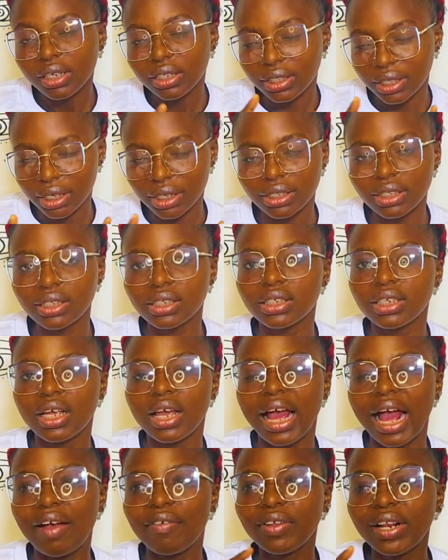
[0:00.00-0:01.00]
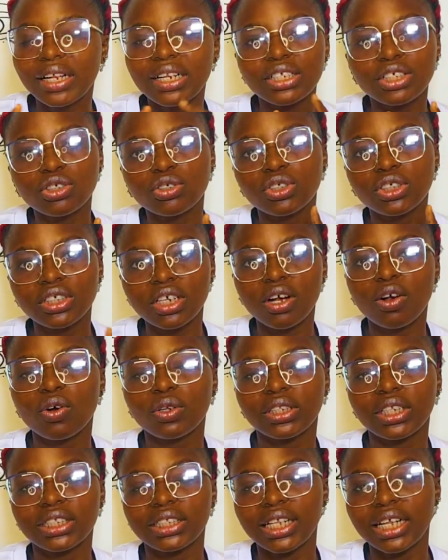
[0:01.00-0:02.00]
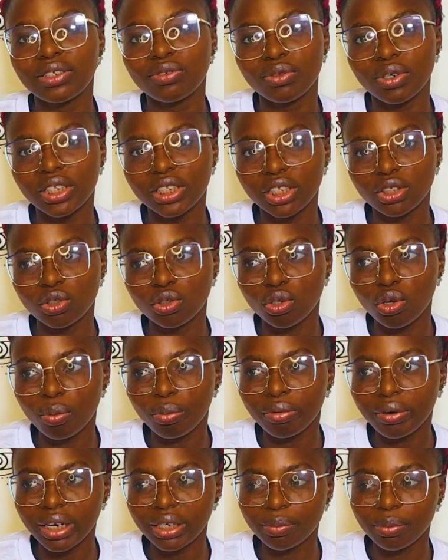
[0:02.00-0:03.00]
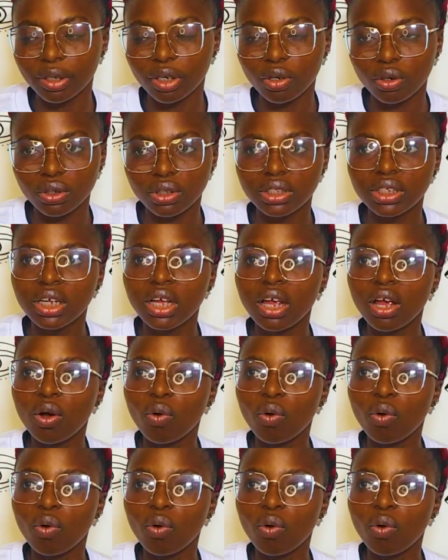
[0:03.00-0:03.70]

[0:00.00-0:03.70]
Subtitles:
Yes, I feel like they should share content that is related to your brand, because